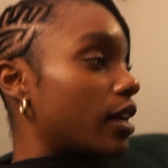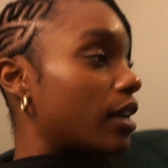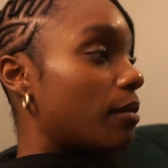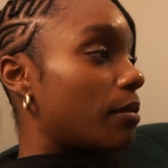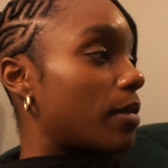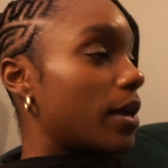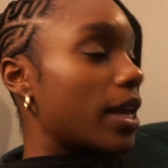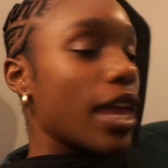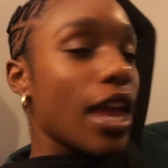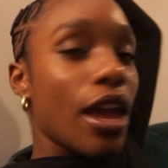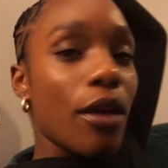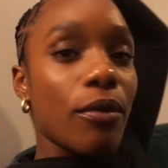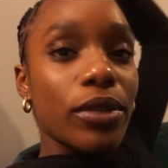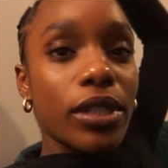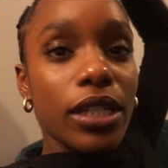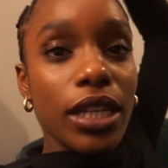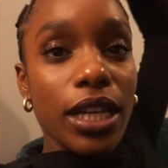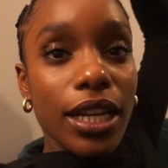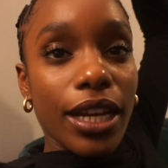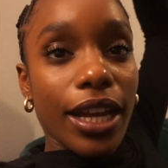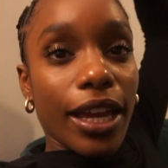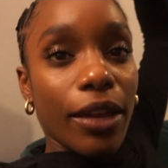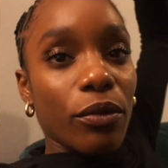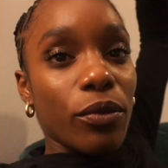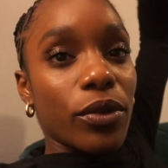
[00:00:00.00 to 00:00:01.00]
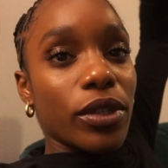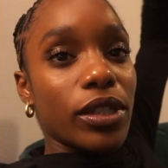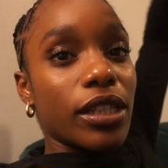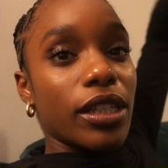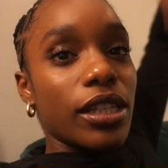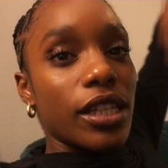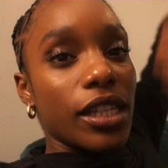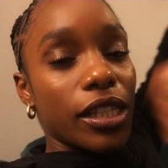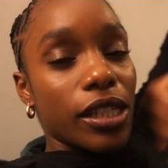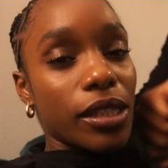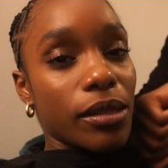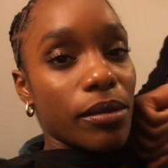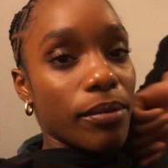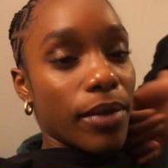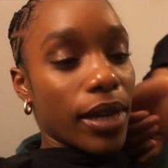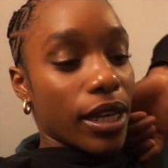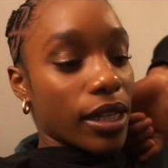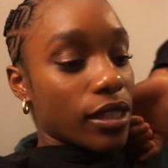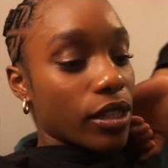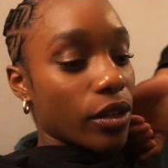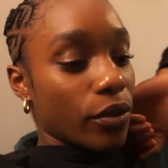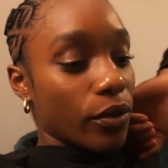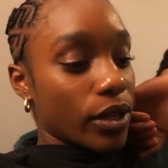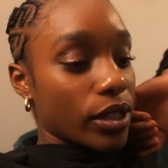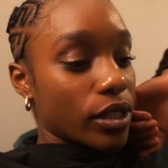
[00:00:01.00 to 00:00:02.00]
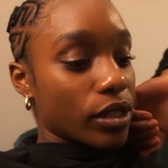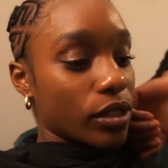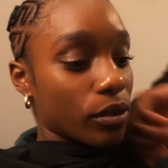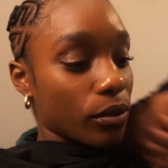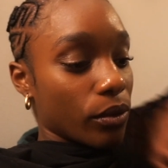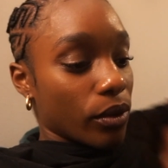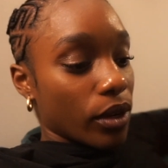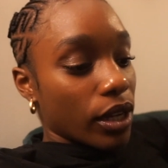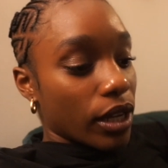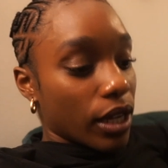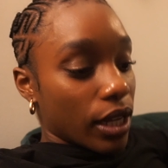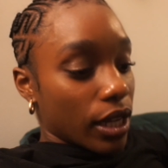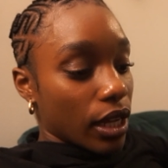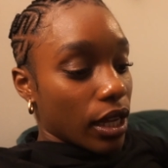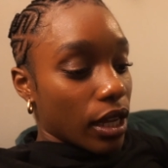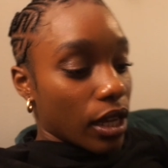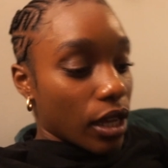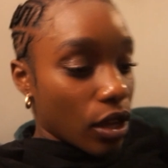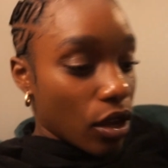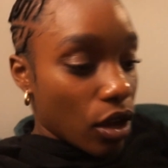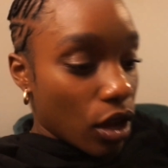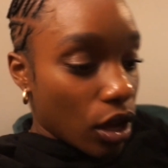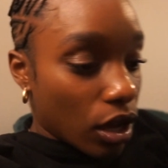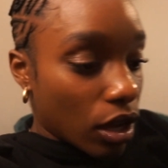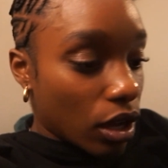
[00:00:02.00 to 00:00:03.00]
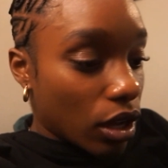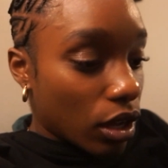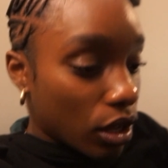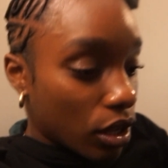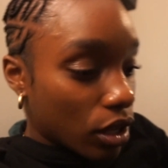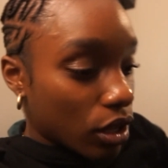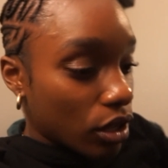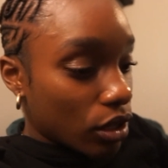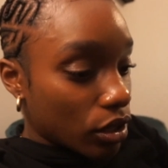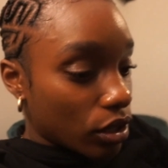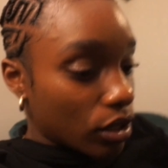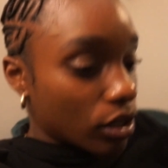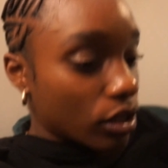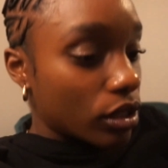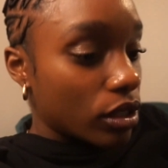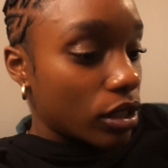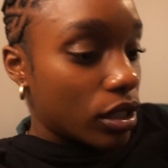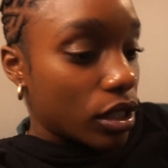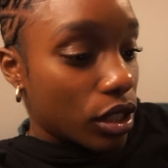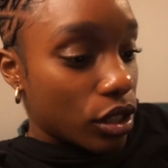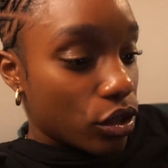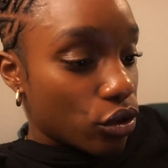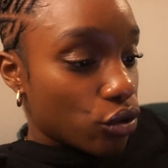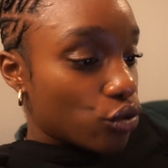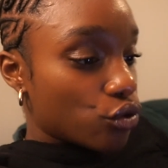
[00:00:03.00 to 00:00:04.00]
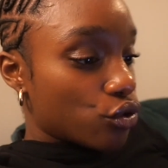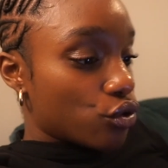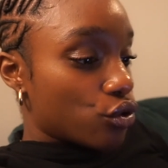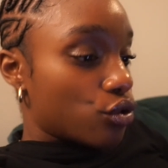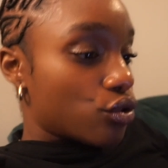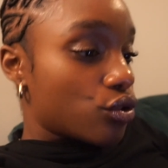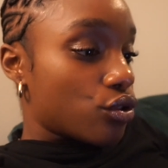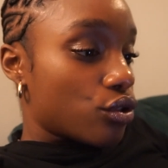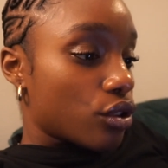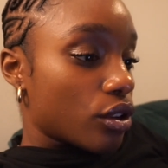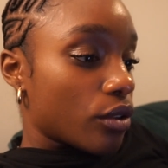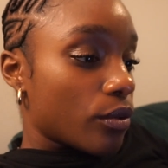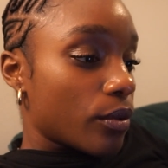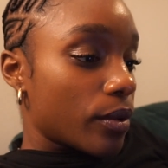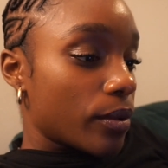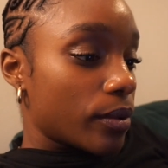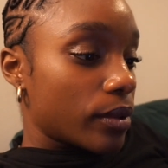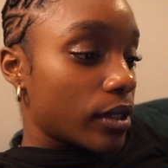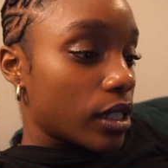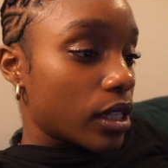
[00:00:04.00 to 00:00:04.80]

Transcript: But yeah, it was a good night. We went to this Mexican restaurant called, what was